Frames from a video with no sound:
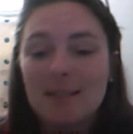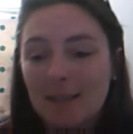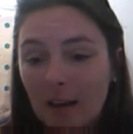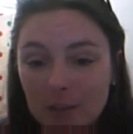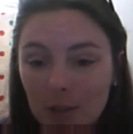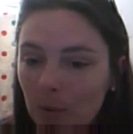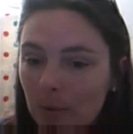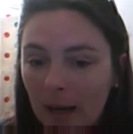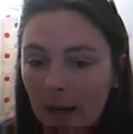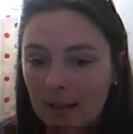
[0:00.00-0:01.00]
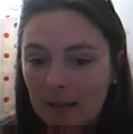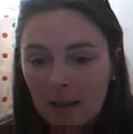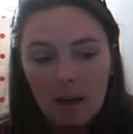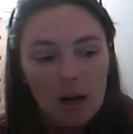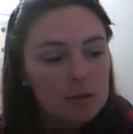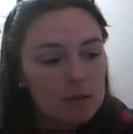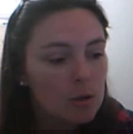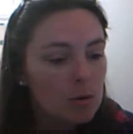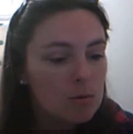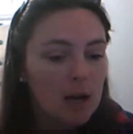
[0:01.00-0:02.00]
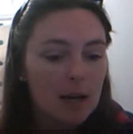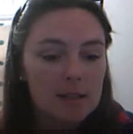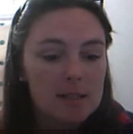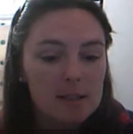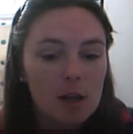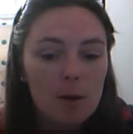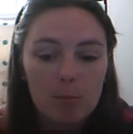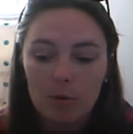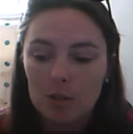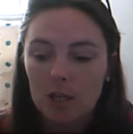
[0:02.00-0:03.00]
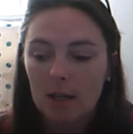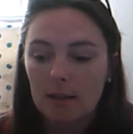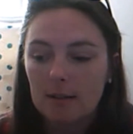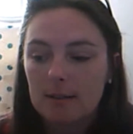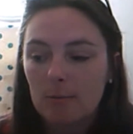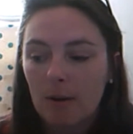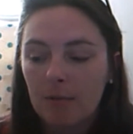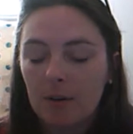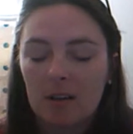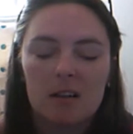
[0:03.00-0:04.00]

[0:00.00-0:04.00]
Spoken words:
I do that. There's certain projects where I think,